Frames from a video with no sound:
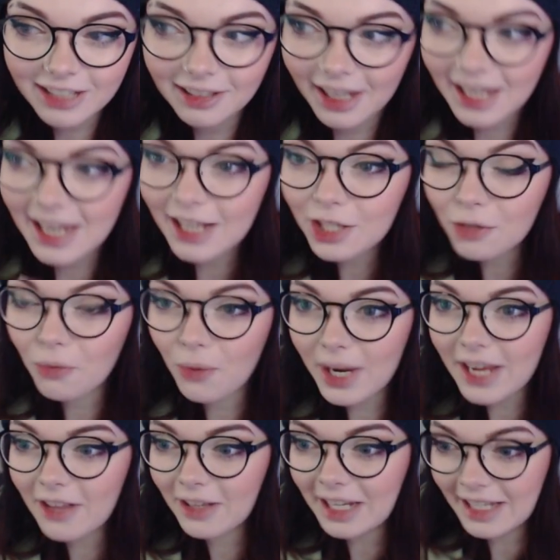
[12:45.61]
Like, he's
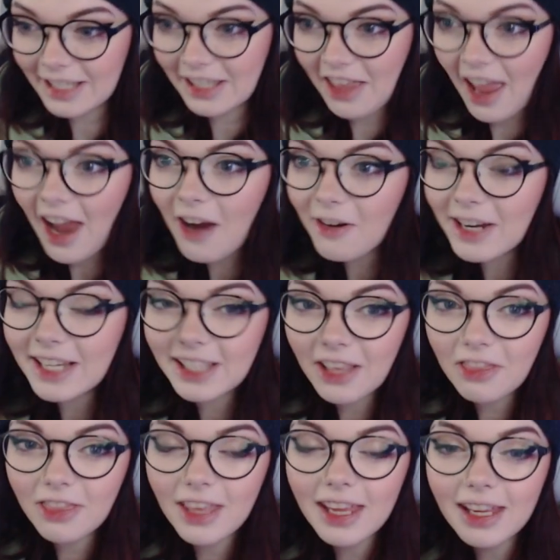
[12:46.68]
real. He's there. He's a
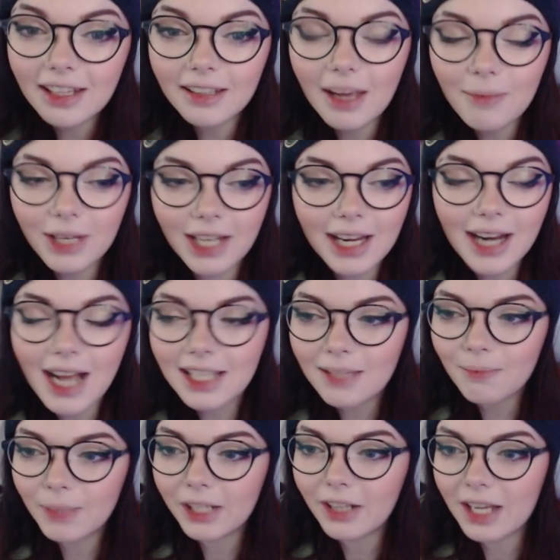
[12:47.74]
thing. I mean, it
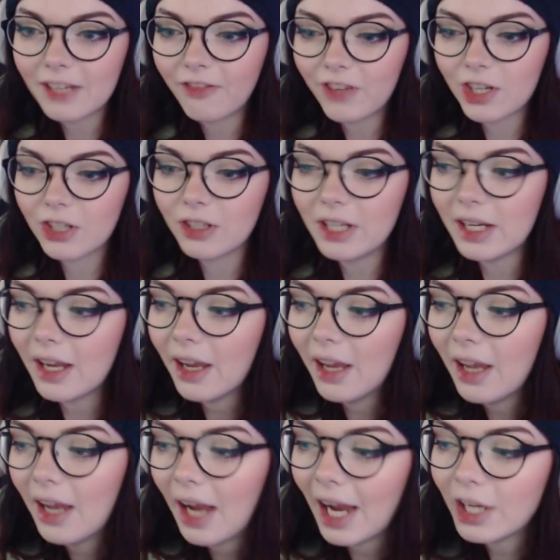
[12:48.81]
hasn't been officially,
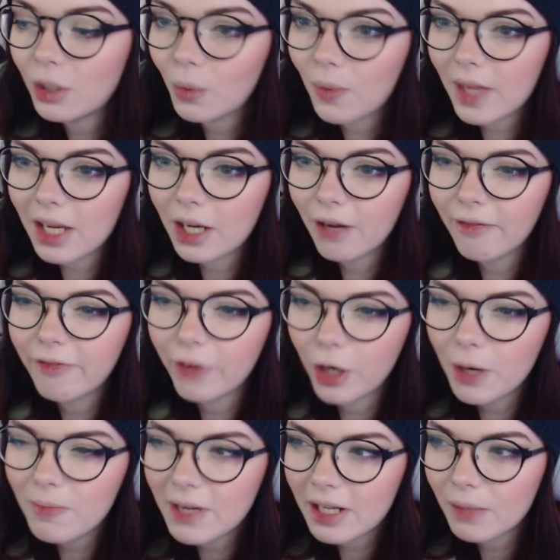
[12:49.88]
I don't think,
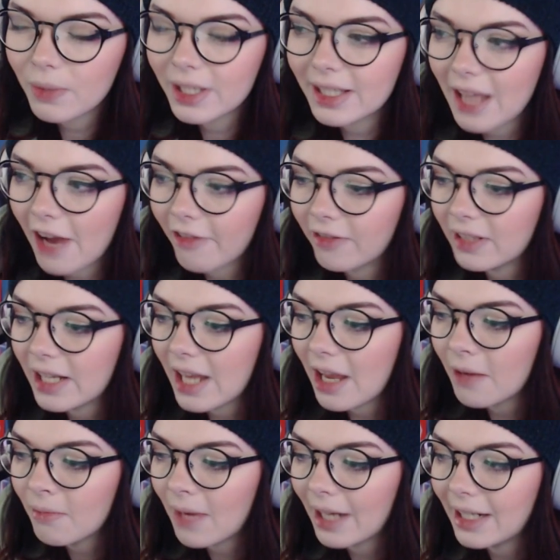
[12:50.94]
confirmed that it was definitely
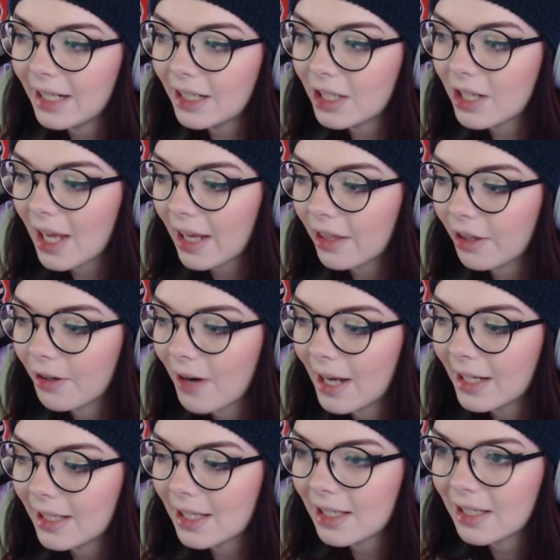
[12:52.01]
him. I need to check the
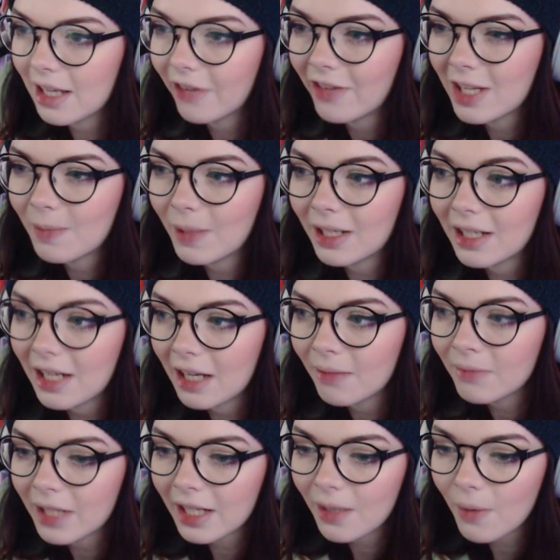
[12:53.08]
credits and see if he's been
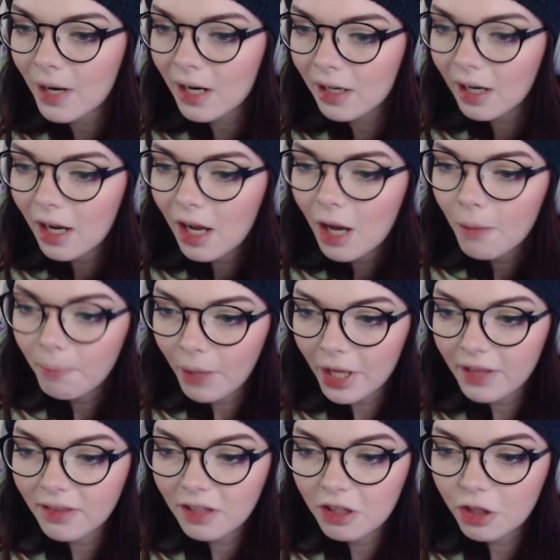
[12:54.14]
named anywhere. But
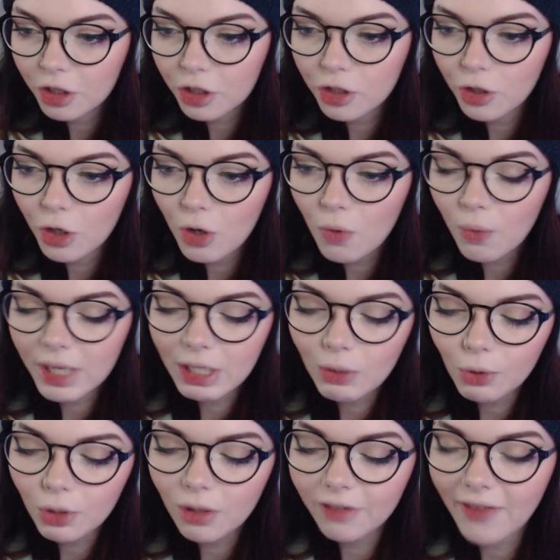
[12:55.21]
there's no, we
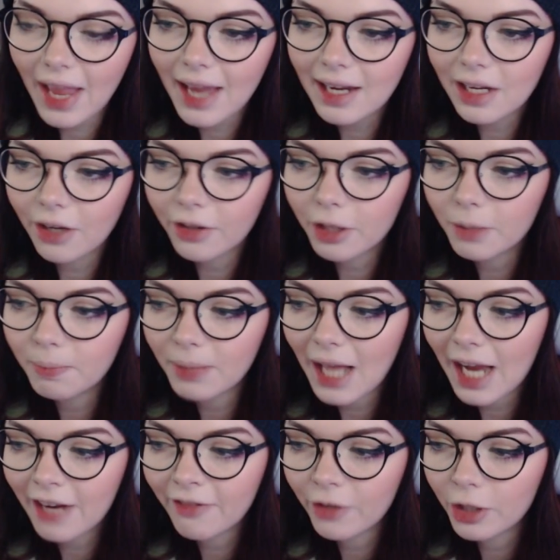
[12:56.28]
don't know of any other
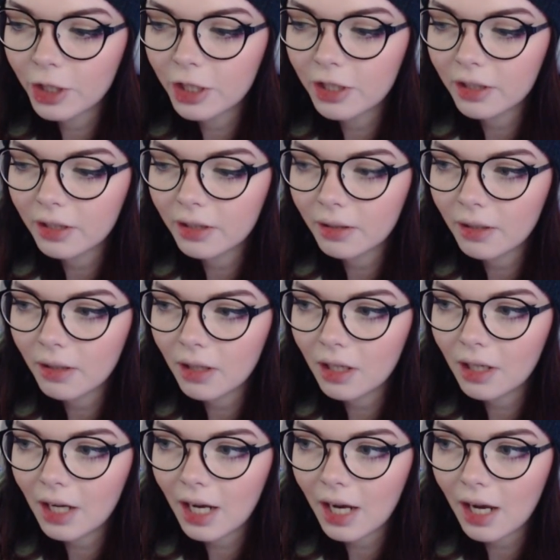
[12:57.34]
Blackford
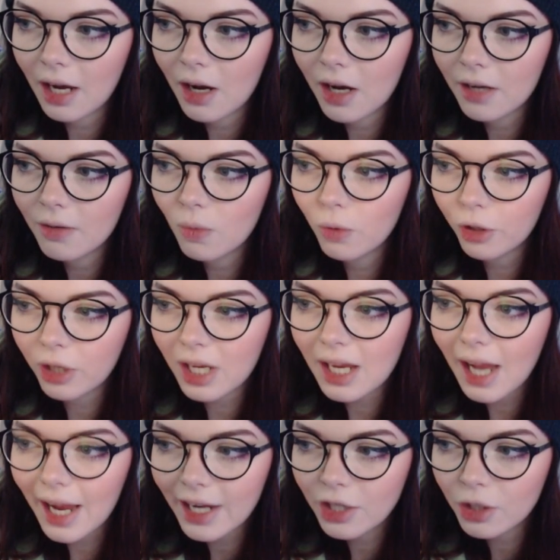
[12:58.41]
uh, Wookiee,
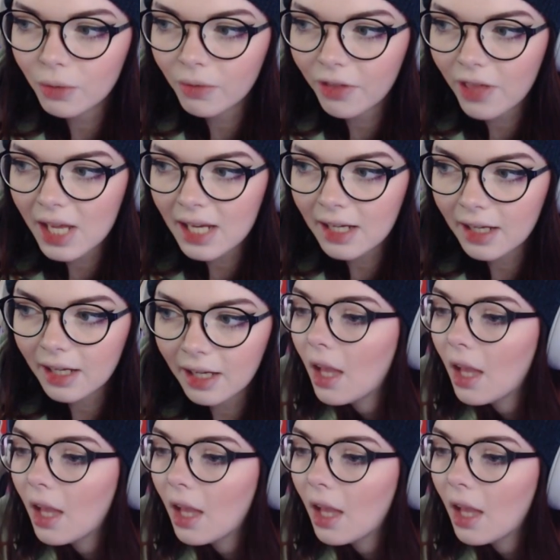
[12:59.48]
I don't think.